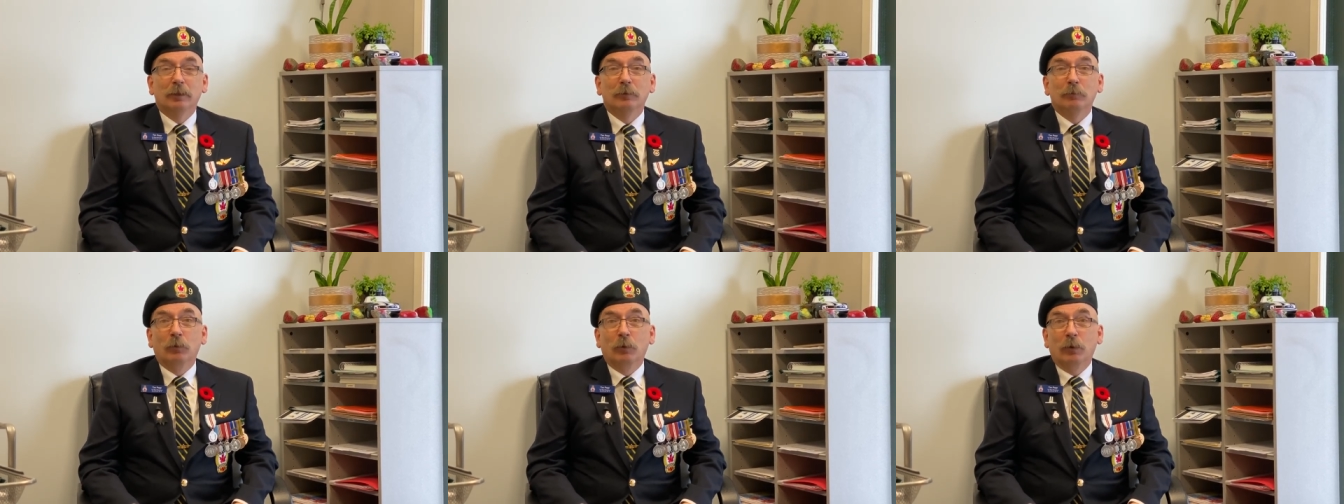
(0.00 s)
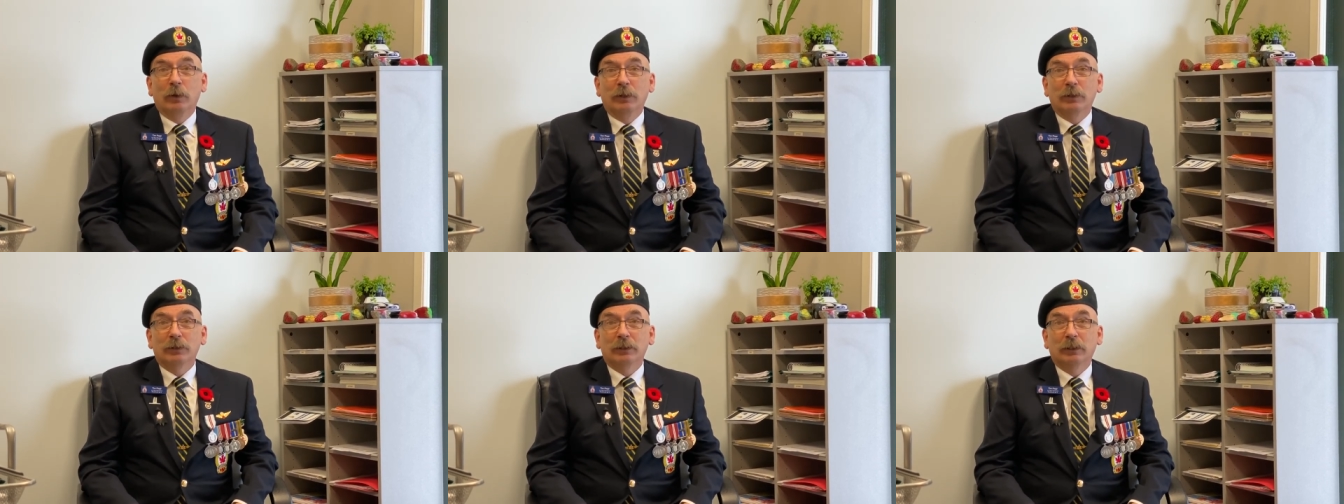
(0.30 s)

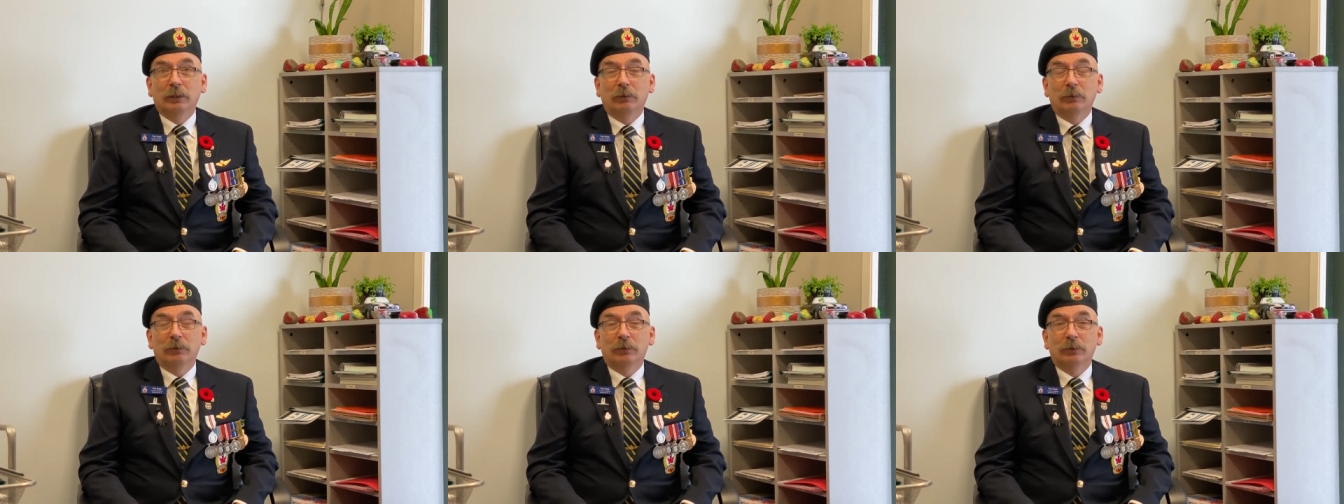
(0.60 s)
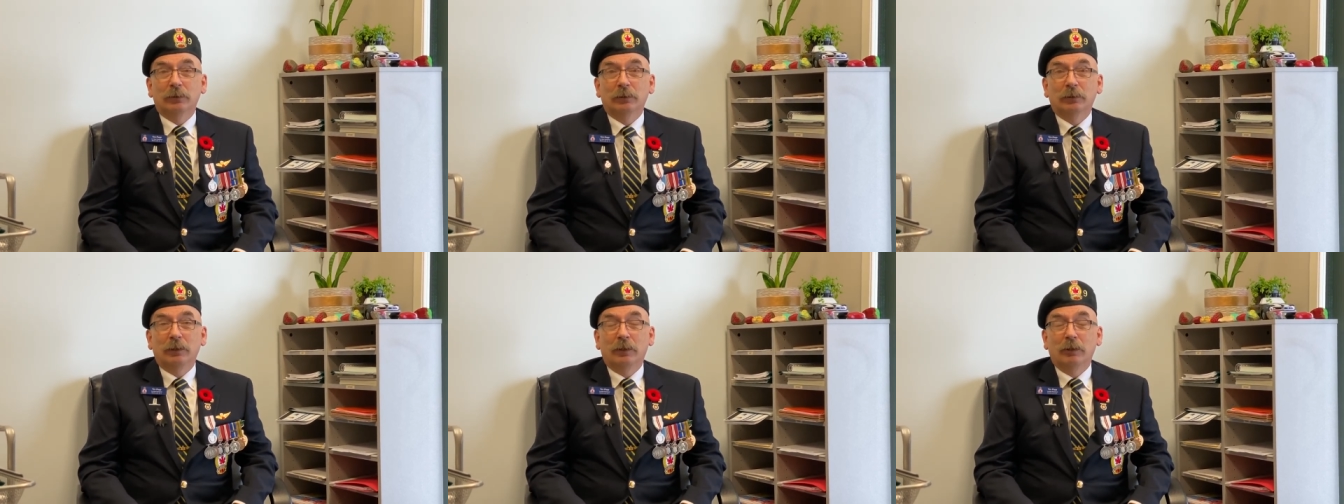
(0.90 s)
Boy
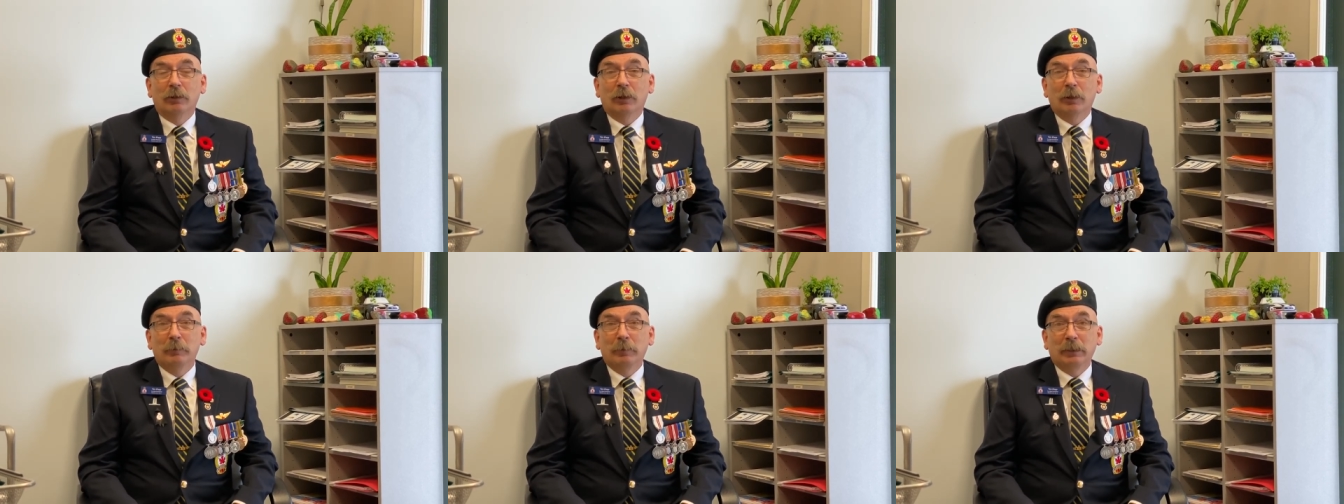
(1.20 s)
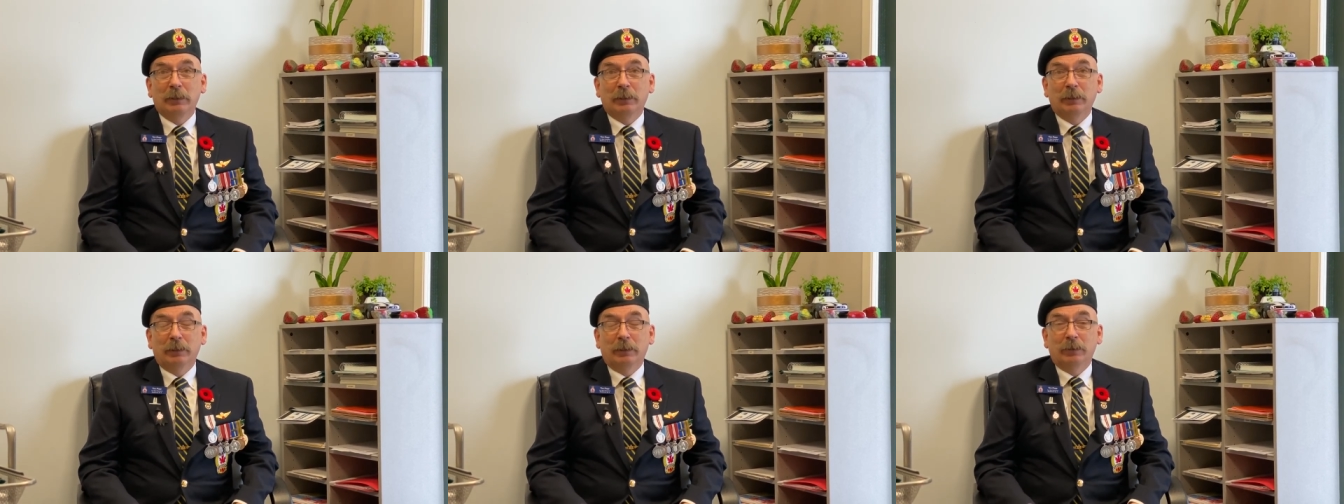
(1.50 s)
Scouts, and Army
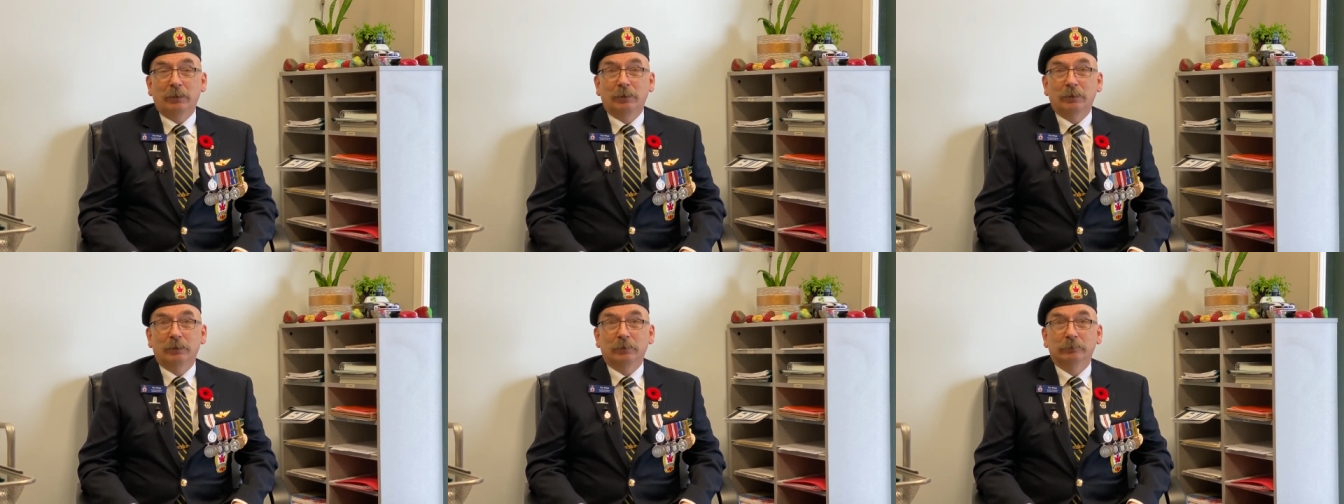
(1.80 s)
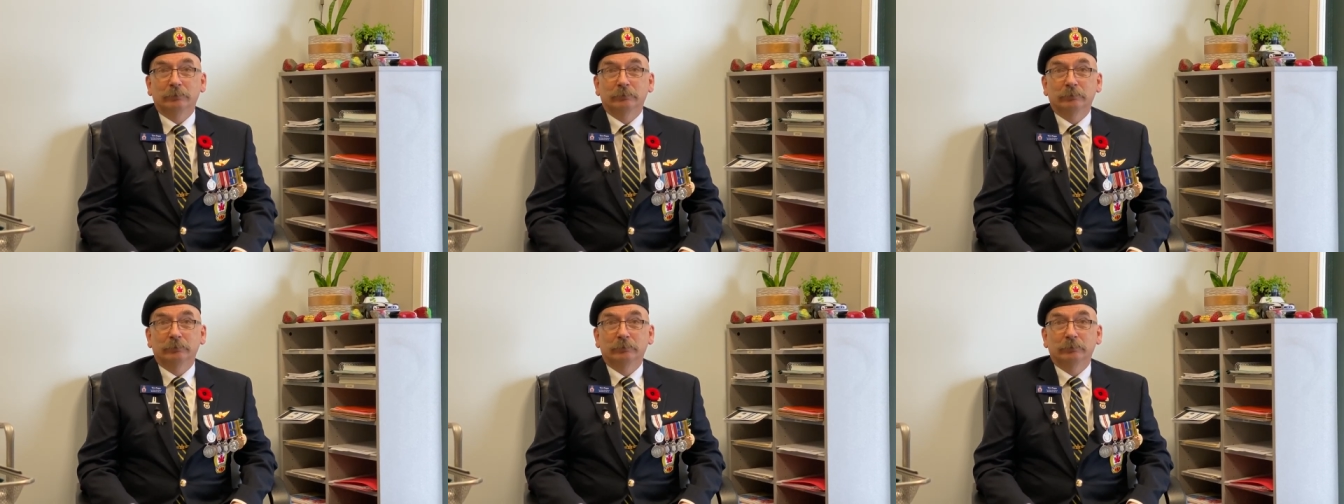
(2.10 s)
Cadets.